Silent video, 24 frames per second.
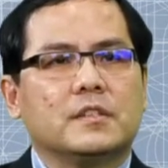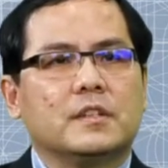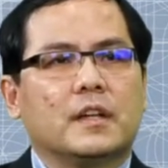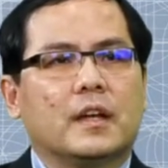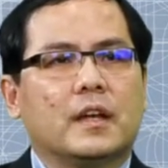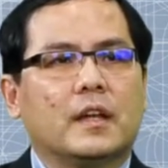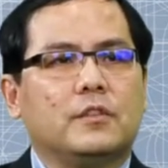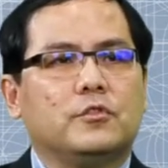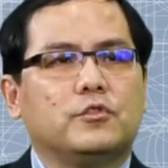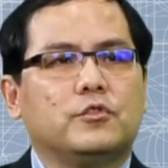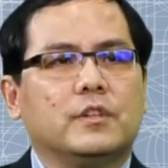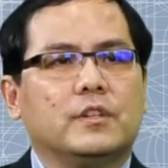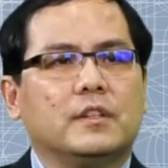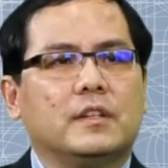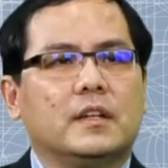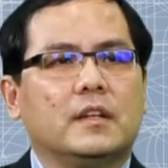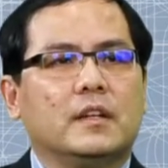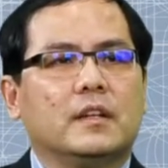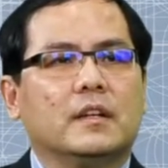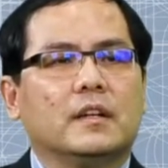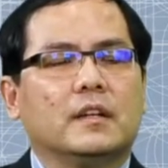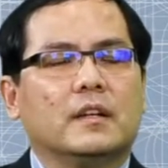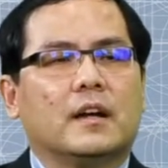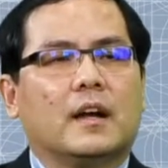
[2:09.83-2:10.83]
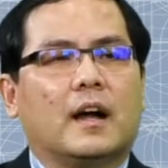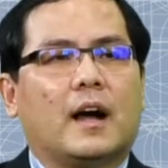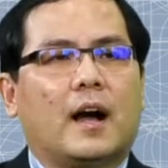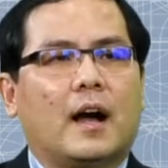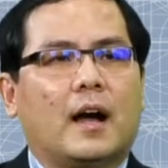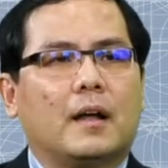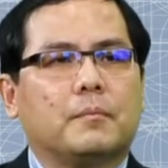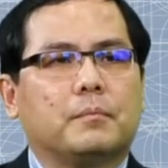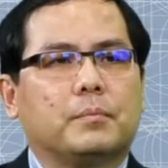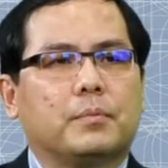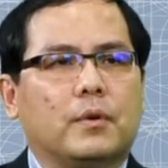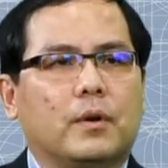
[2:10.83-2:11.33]
and treating
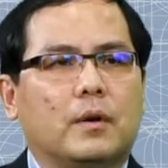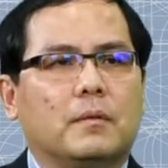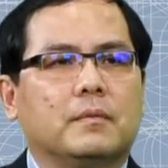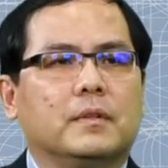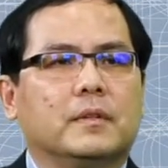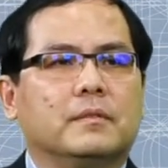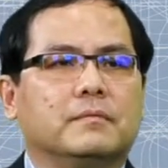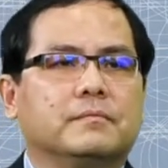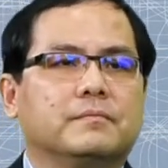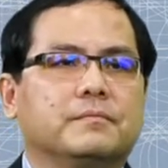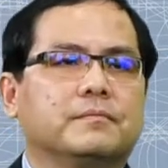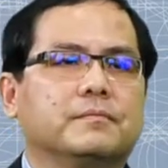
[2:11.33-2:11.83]
heart problems.